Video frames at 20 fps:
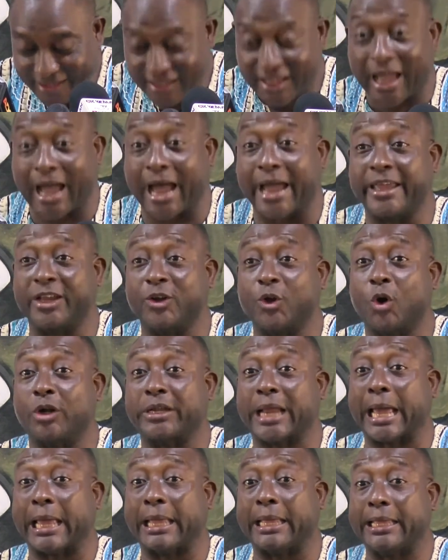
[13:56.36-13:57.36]
are in
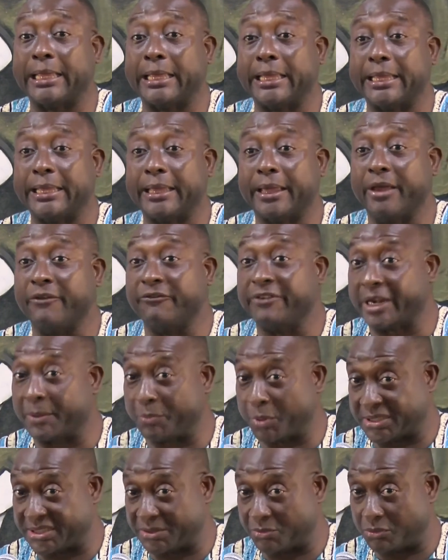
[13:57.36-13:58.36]
order and very
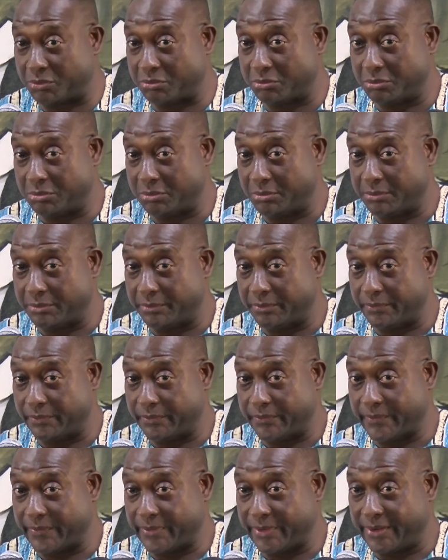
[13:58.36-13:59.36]
possible.
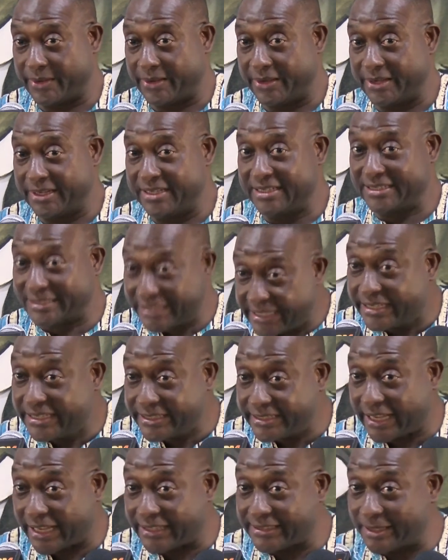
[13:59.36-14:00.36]

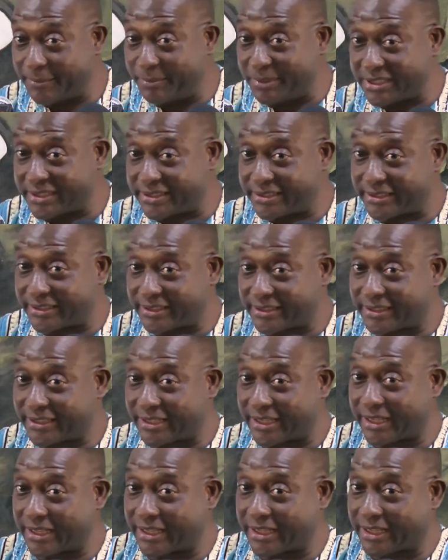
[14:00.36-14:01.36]
Since the assemblies
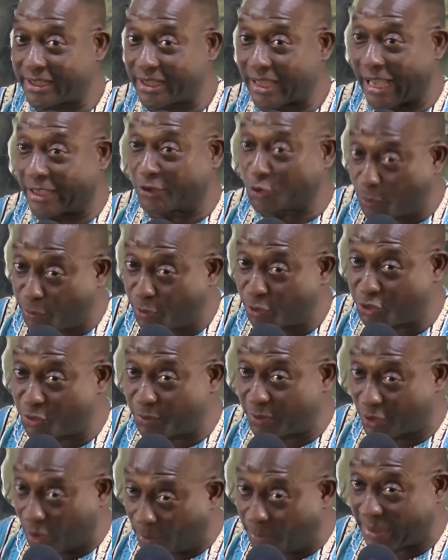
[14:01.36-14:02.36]
are supposed to
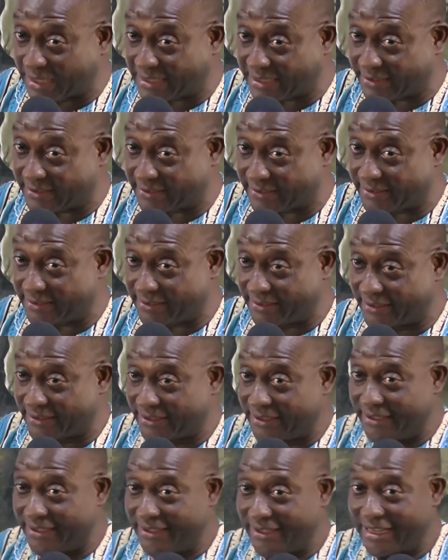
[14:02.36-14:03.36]
be non-partisan,
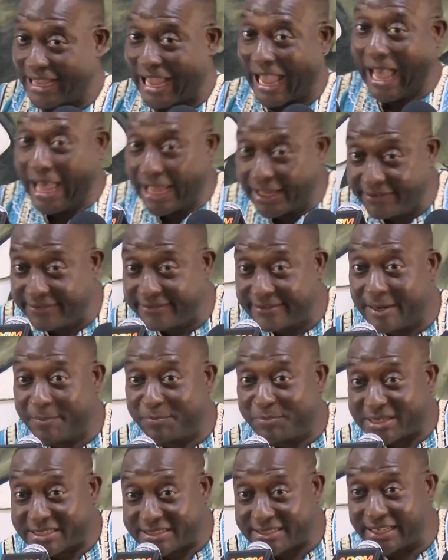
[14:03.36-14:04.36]

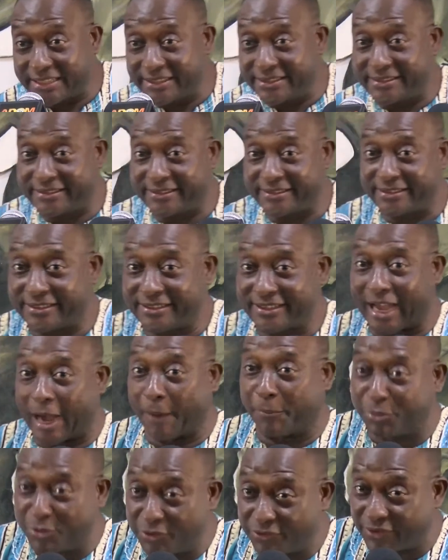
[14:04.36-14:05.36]
100%
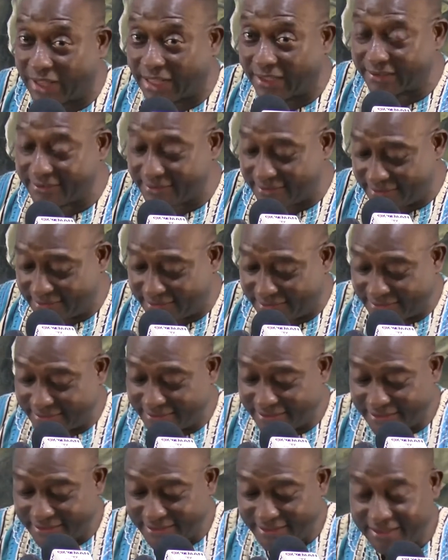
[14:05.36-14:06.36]

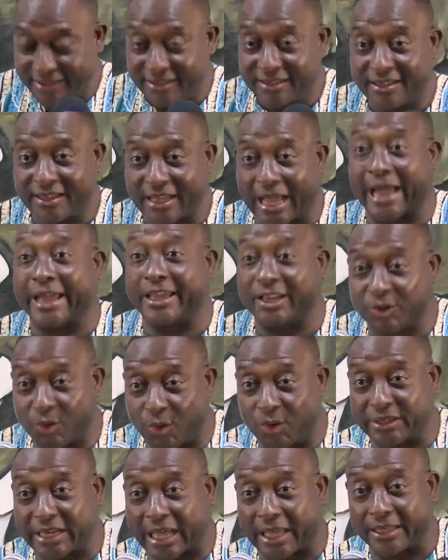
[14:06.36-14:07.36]
approvals are in
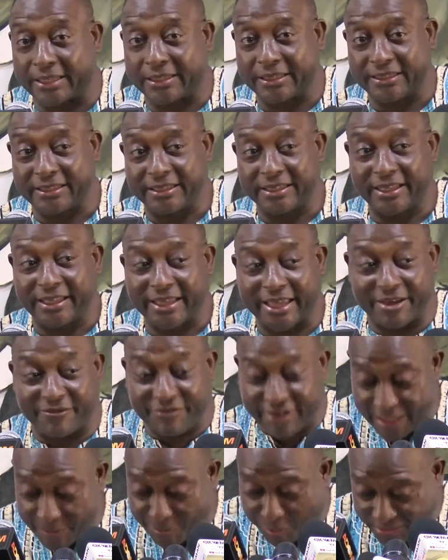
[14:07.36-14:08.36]
order and
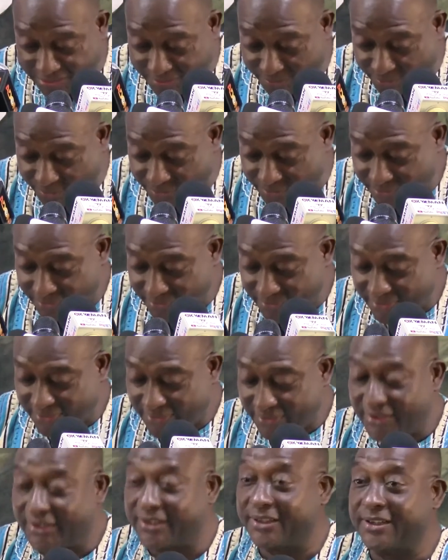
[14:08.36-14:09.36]
very possible.
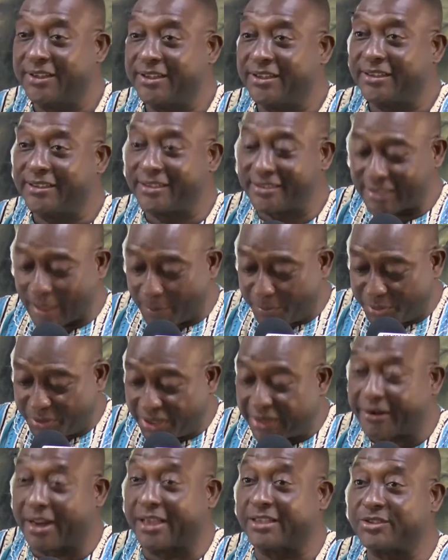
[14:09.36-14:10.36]
This
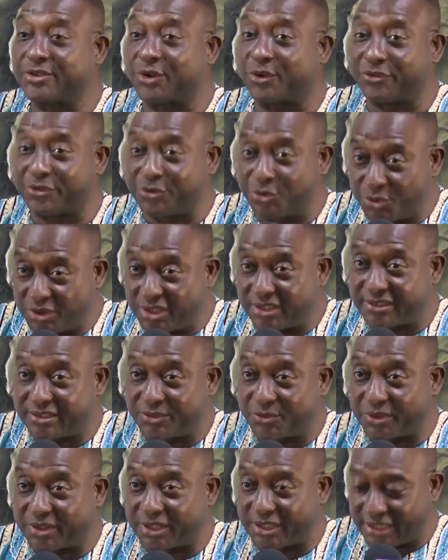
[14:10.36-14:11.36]
appearance of unity
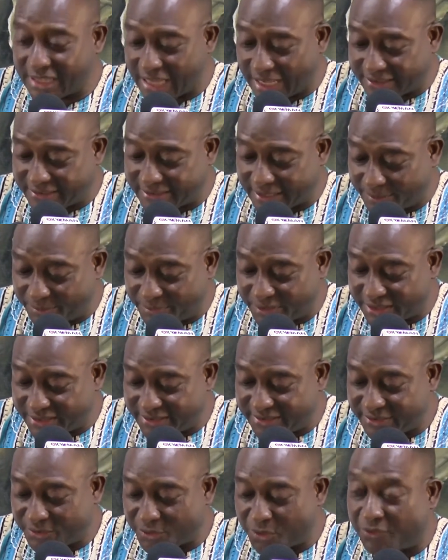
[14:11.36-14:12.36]
within the
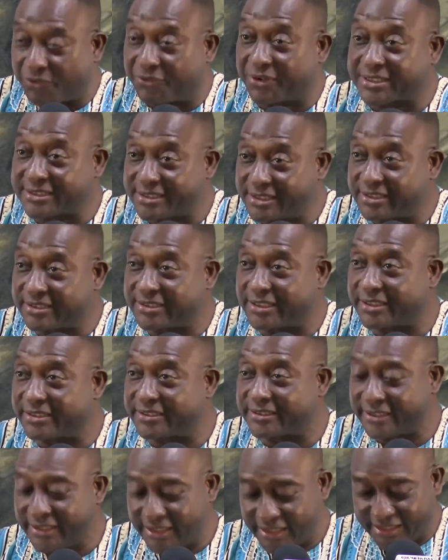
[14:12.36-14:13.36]
assemblies will
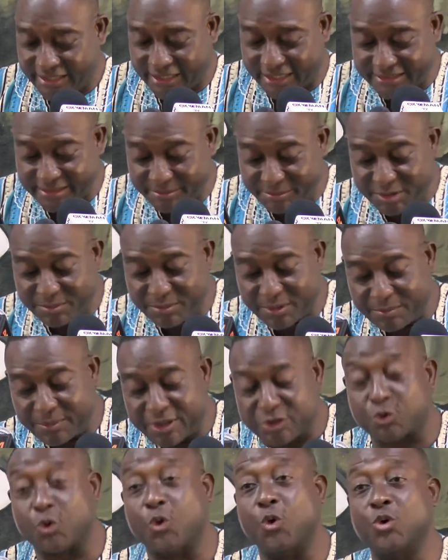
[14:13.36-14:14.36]
facilitate the assembly
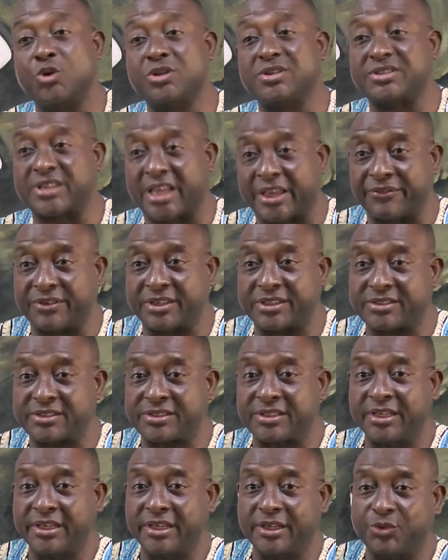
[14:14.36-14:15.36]
members' own service
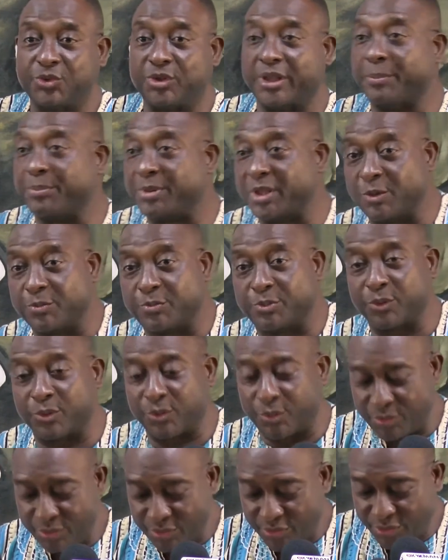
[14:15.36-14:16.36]
to the
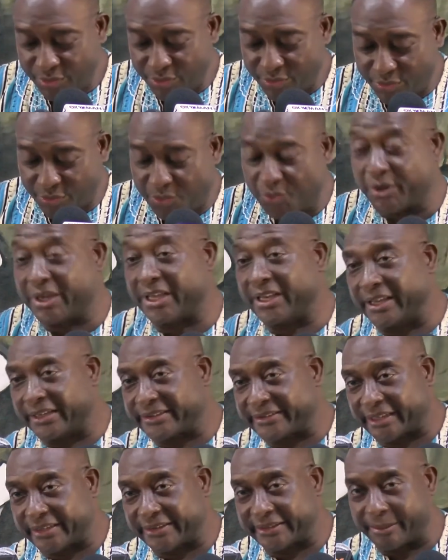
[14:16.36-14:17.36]
people who
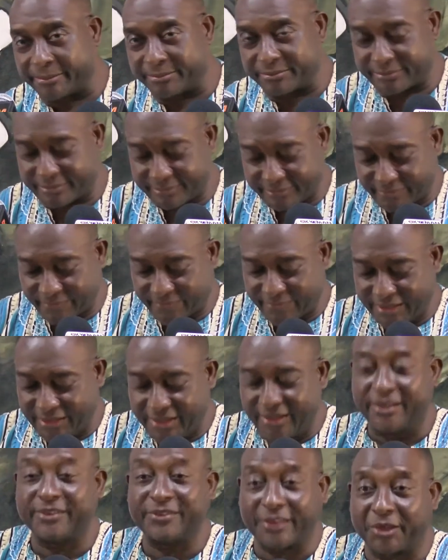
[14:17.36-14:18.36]
elected them.
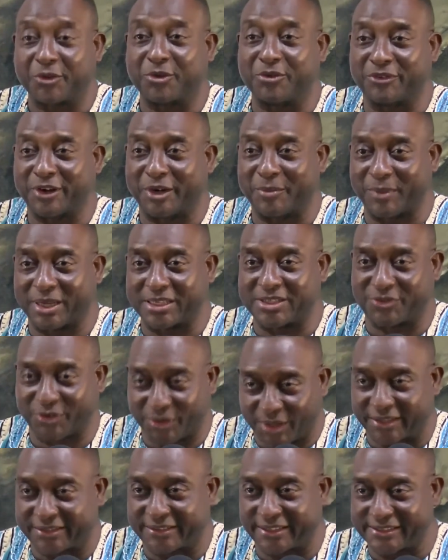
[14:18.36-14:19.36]
Thank you very much for
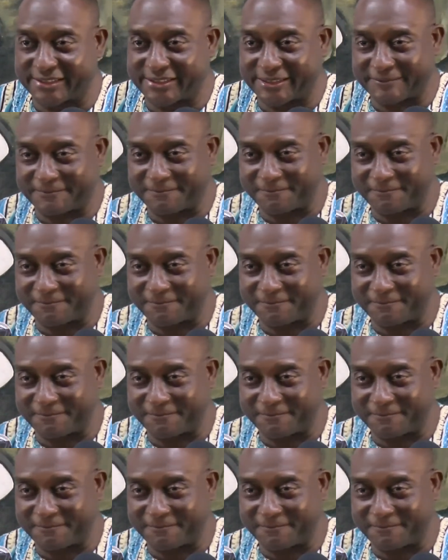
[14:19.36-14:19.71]
your attention.